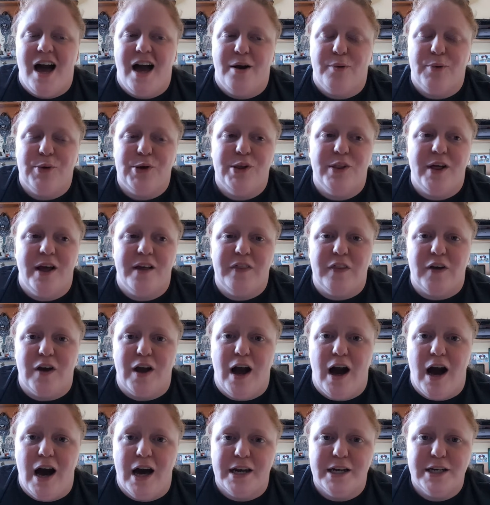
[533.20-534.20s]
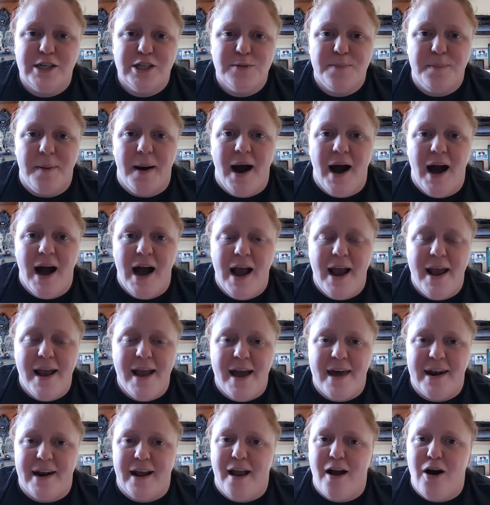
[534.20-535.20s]
I really like the cottage
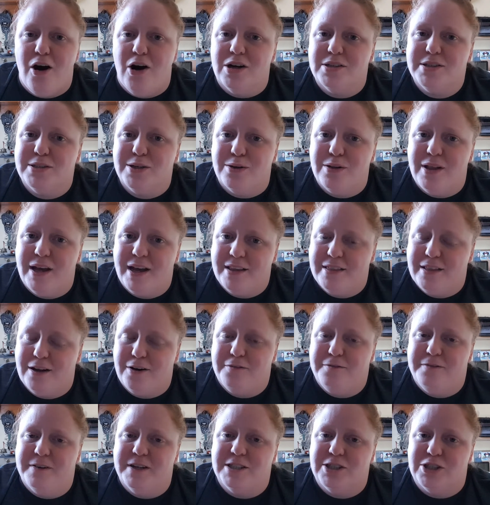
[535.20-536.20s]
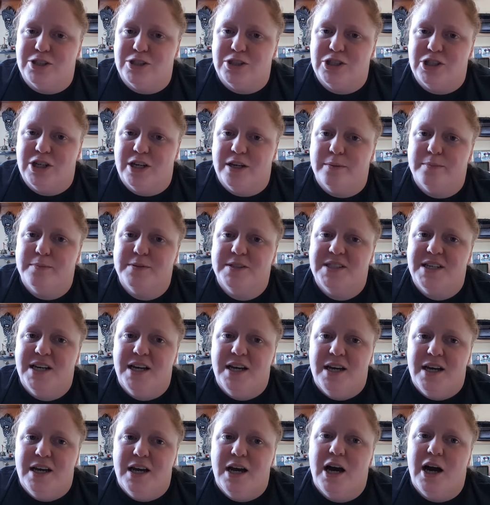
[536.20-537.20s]
pie, and I also like their fish and chips.
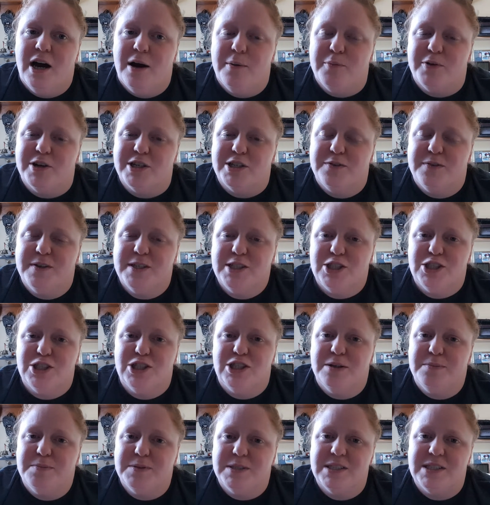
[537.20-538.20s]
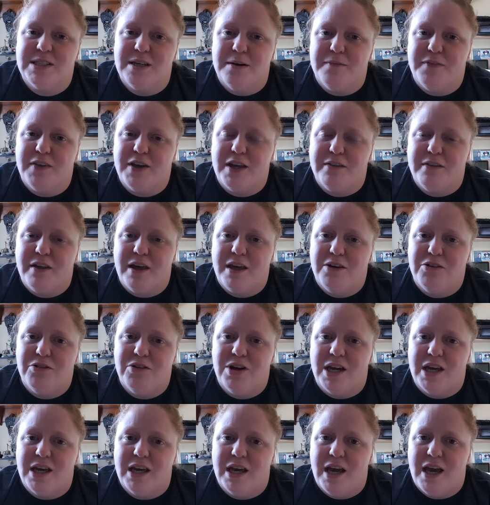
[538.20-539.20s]
Which fish and chips is something that
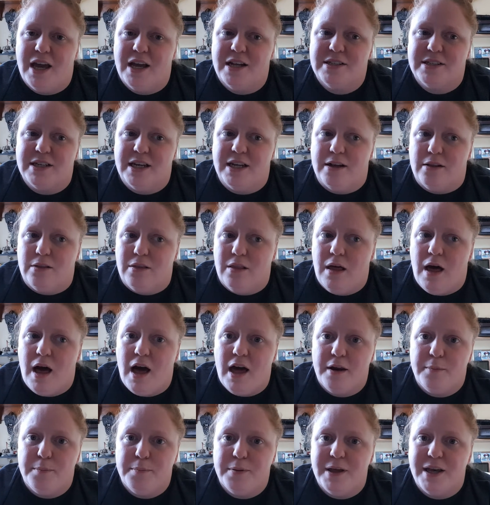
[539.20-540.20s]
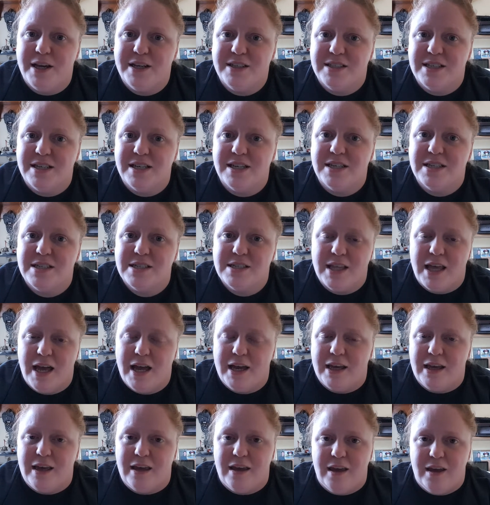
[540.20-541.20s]
you can get in a lot of places.
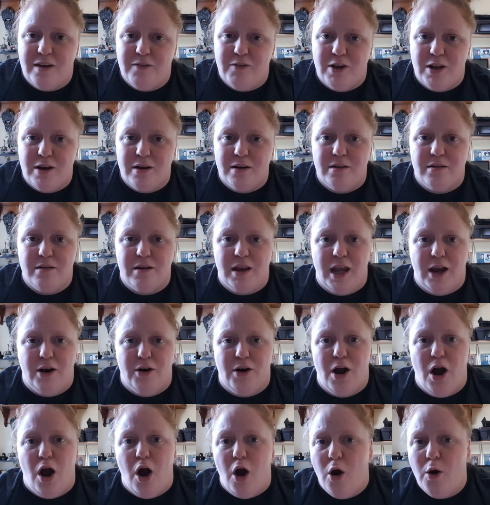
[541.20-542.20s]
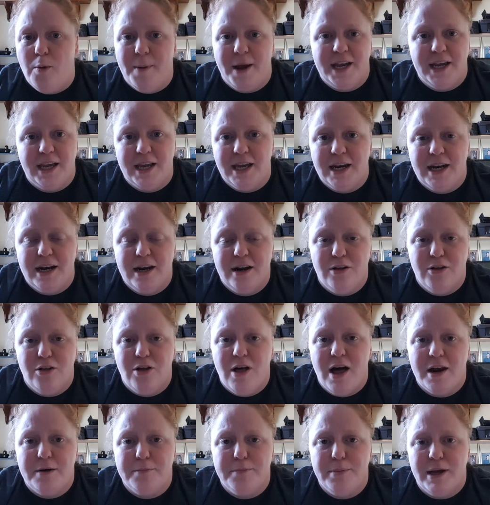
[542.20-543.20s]
Like, even here at home, I can get it in
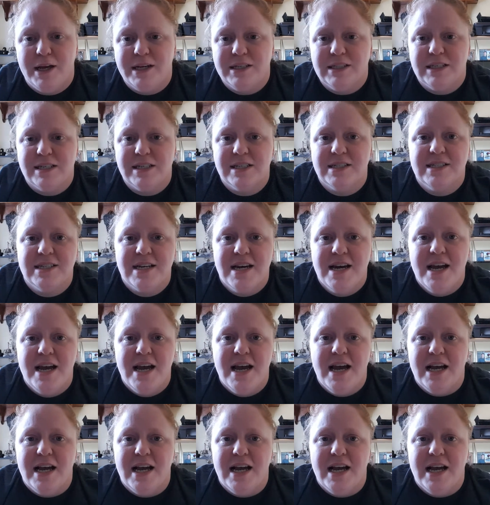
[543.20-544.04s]
a lot of places.